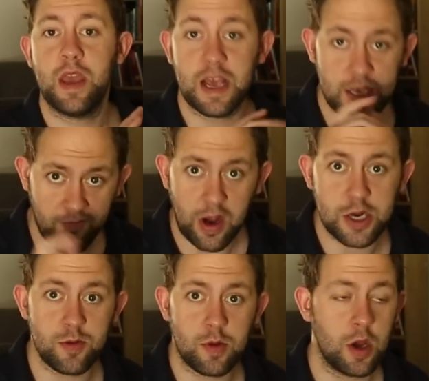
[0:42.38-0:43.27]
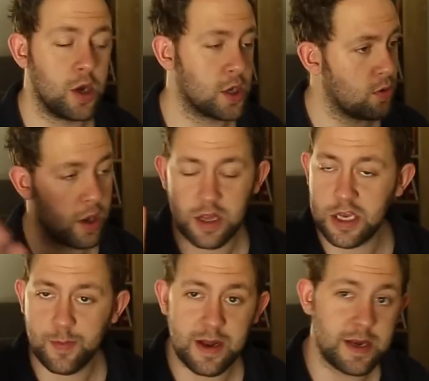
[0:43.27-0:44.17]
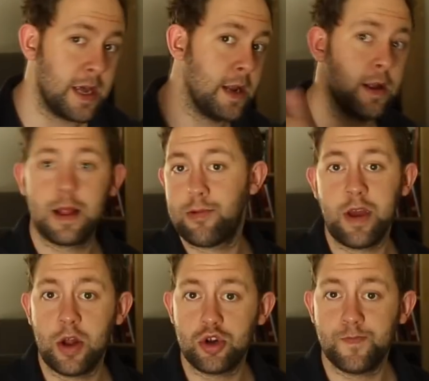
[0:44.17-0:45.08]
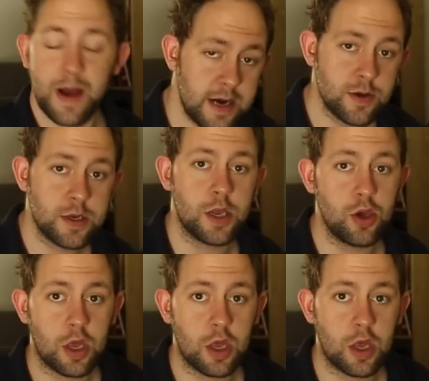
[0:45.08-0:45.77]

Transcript: it is a fraction of the cost. Rather than spending £300,